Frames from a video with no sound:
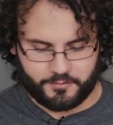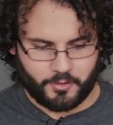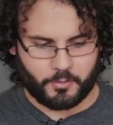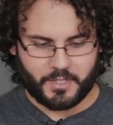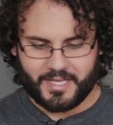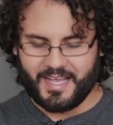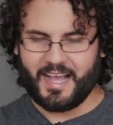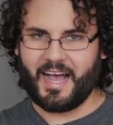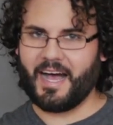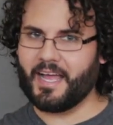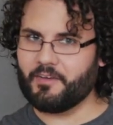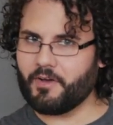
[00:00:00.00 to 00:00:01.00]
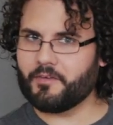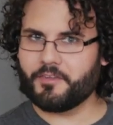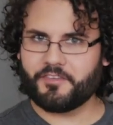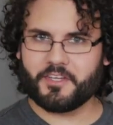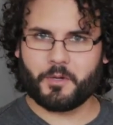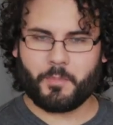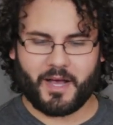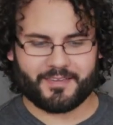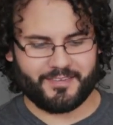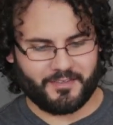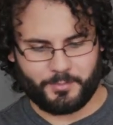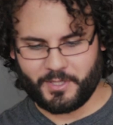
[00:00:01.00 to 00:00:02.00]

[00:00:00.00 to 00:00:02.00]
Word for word: So I have obviously unboxed this